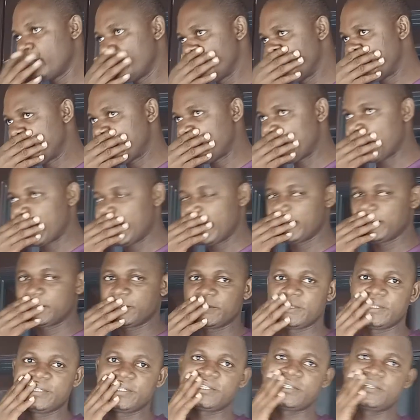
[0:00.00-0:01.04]
we go ahead
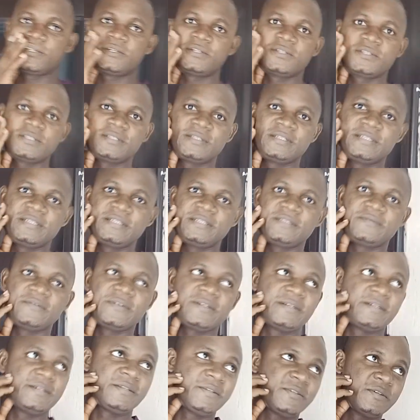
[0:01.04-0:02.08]
to discuss this very